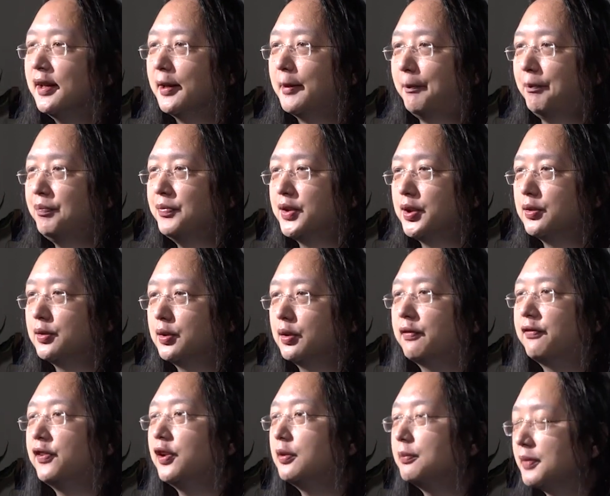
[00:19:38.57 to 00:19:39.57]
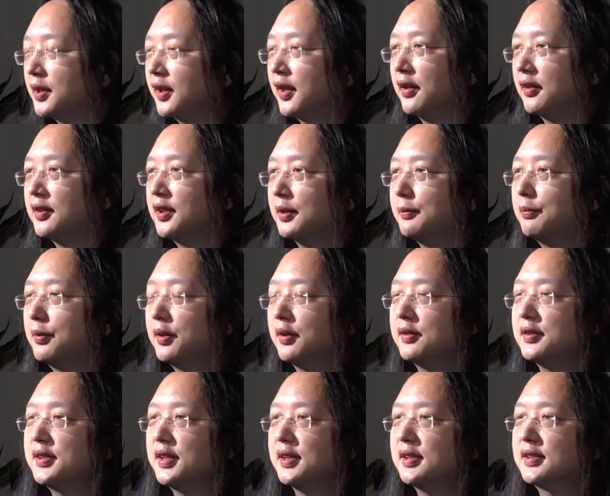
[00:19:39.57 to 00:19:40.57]
uh, to, to film the counting
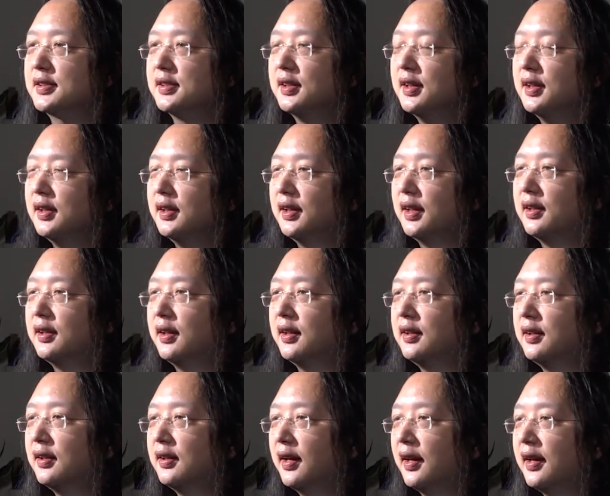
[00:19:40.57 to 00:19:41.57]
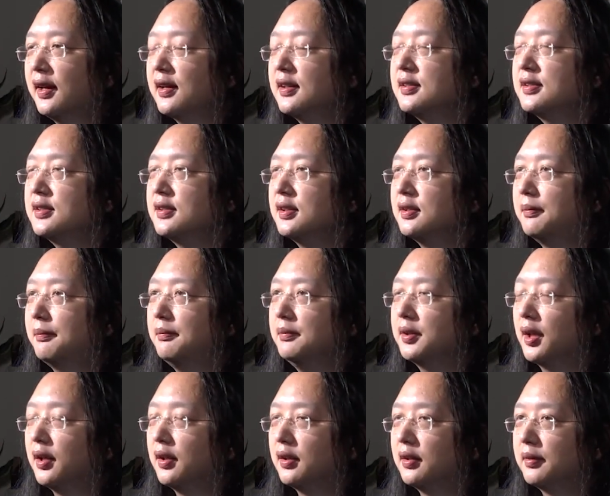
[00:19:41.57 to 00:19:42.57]
process. And, and it has the
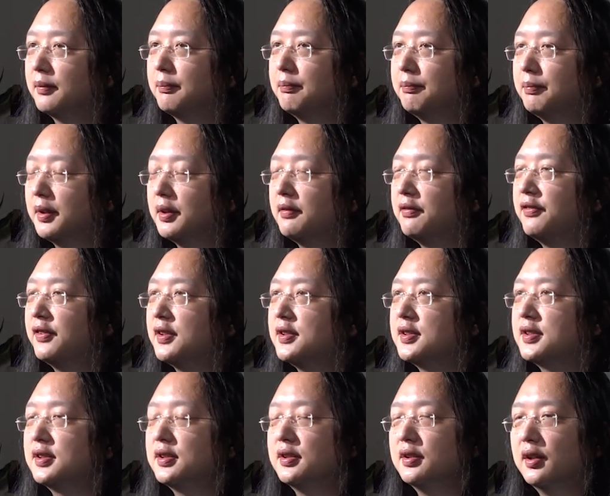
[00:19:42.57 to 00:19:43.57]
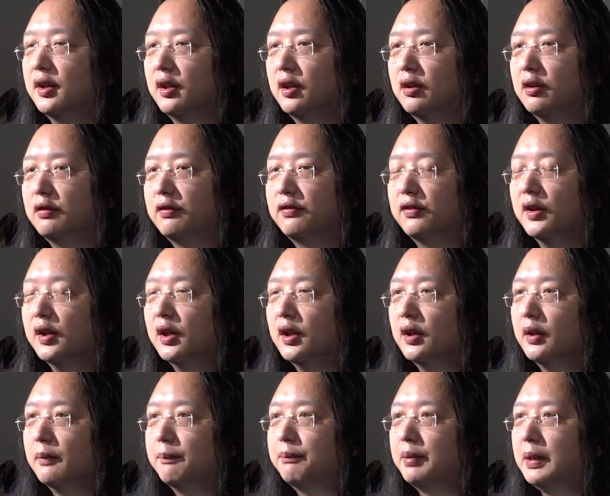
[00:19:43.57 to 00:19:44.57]
um, benefit of
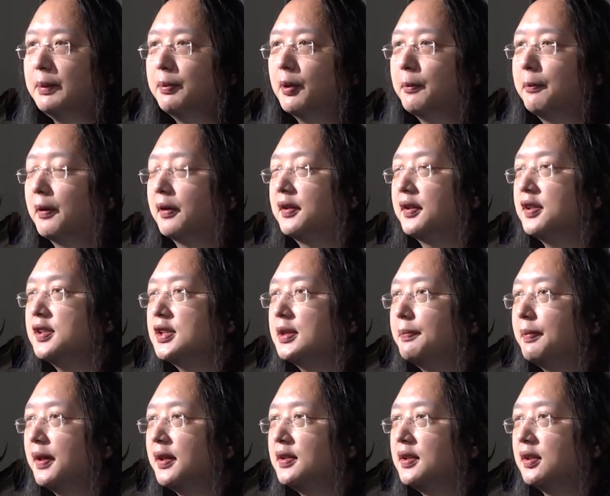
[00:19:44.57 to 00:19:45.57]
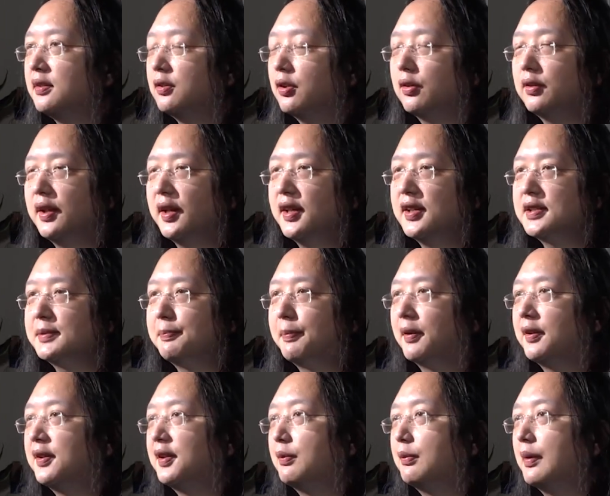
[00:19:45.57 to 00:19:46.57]
people participating not as
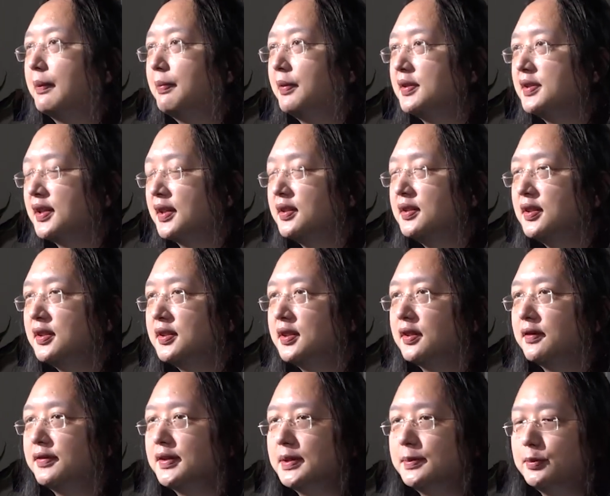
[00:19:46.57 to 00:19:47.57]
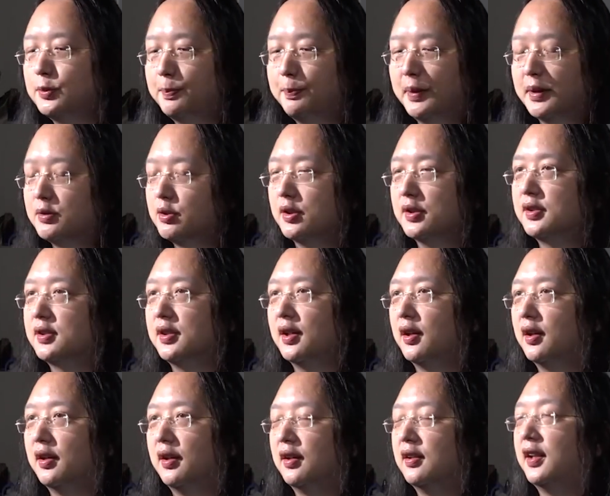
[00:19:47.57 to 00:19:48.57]
party representatives, but just
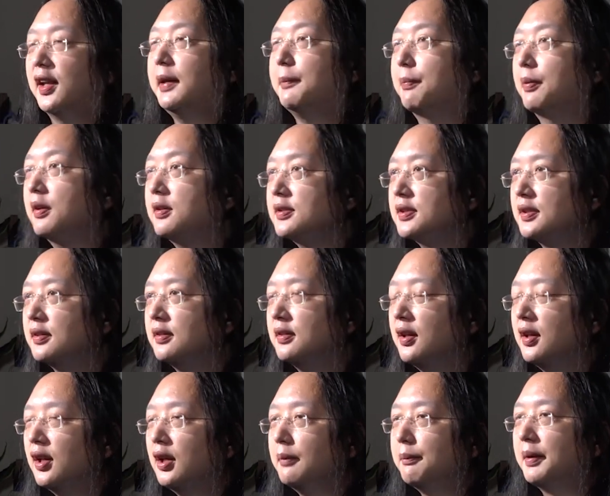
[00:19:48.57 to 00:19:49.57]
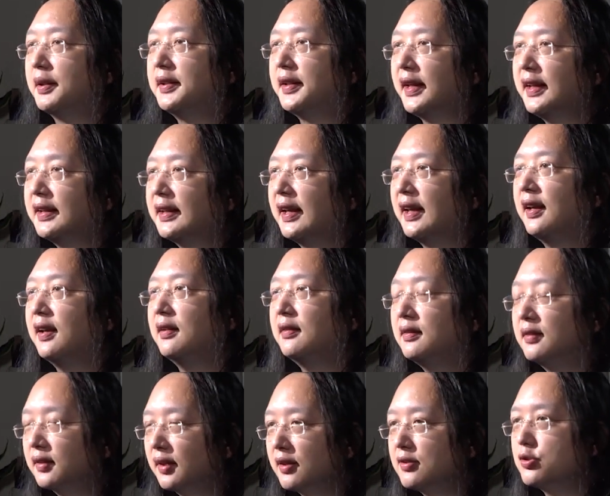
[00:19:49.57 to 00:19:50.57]
uh, a lay person, but they
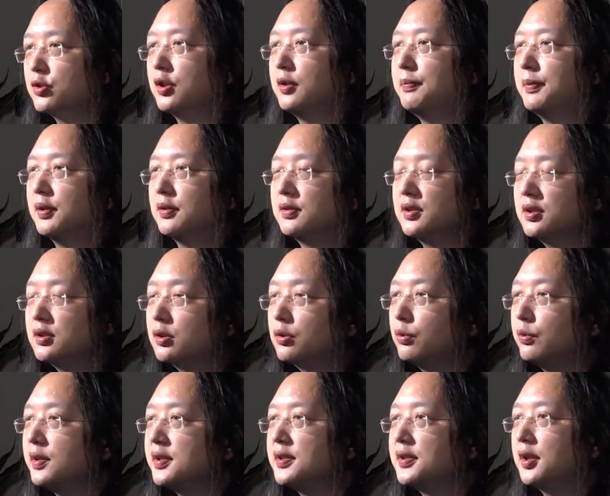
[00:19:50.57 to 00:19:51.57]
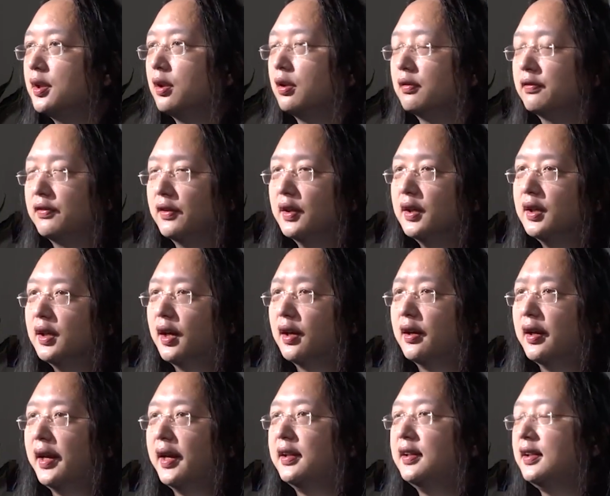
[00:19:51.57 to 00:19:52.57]
can contribute to resolve
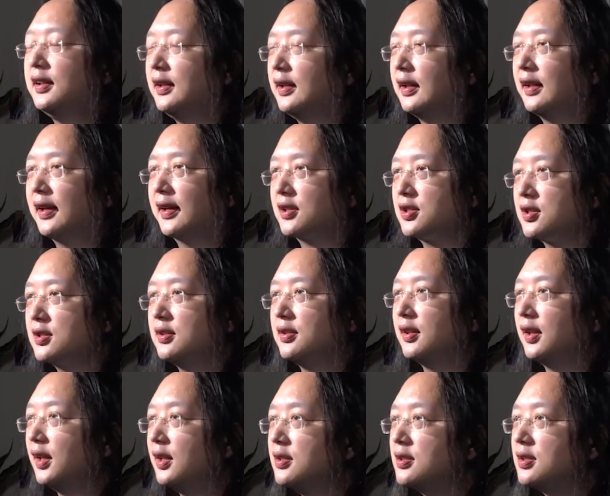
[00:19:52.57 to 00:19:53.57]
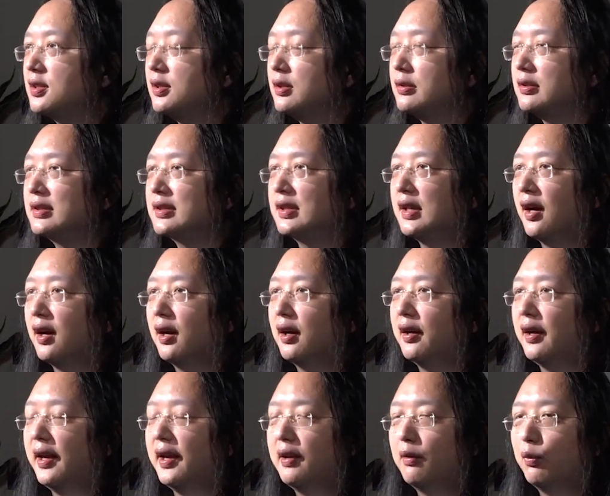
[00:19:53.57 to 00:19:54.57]
uh, any election issues.
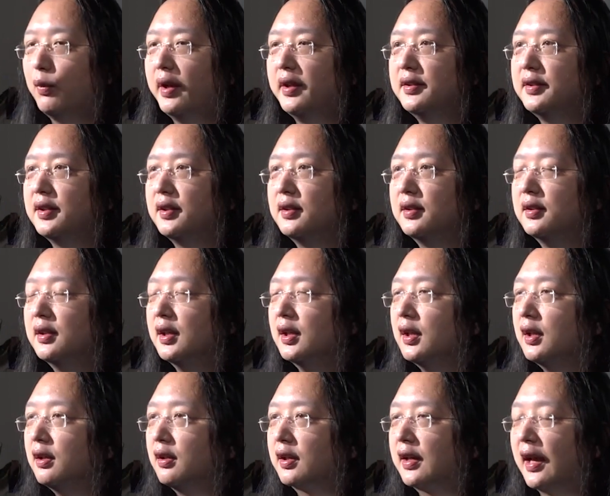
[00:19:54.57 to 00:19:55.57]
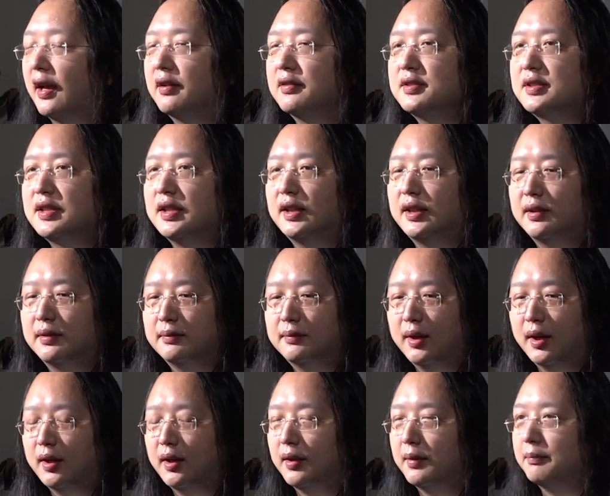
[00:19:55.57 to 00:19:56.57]
Uh, and when the
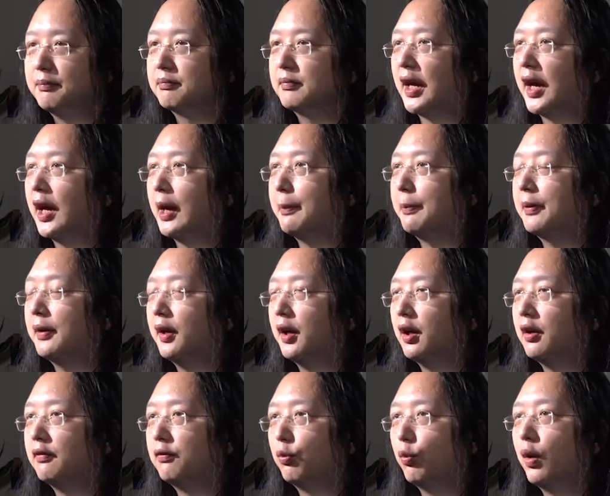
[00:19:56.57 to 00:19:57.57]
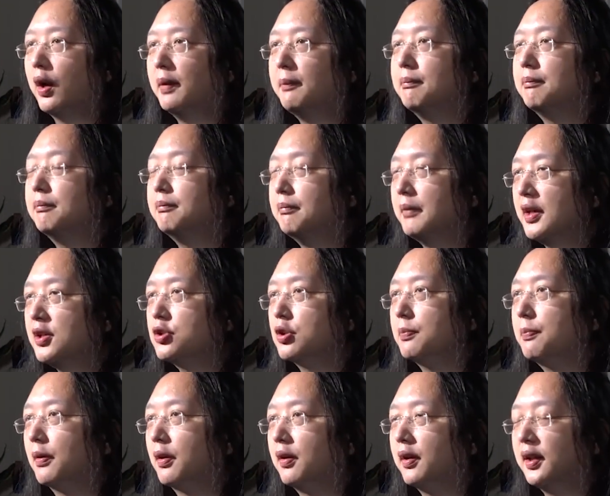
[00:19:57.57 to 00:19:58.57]
counting um, app of one major
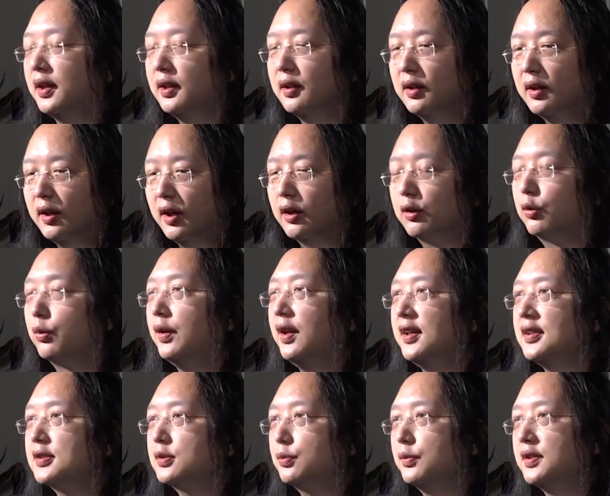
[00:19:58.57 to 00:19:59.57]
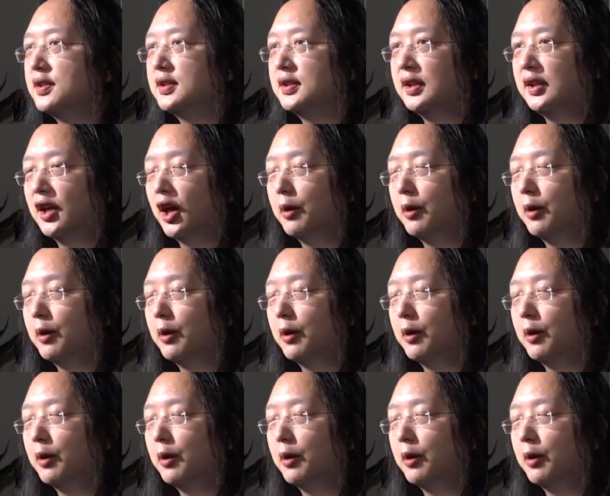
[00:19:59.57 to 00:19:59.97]
party agrees with the